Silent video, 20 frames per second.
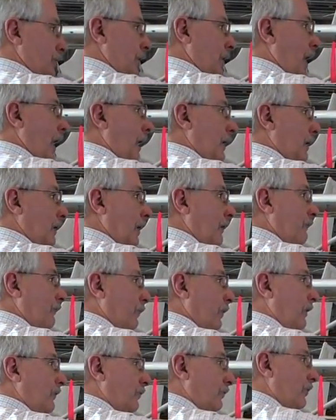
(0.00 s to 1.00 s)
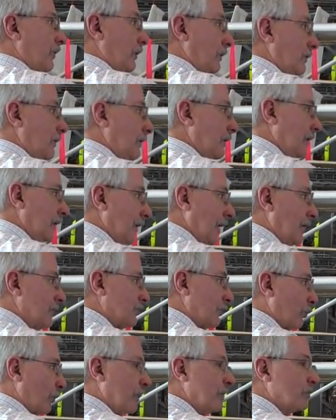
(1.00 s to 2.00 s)
the guy in the left front seat. That's
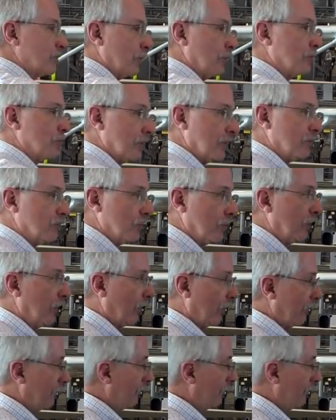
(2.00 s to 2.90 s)
the research engineer.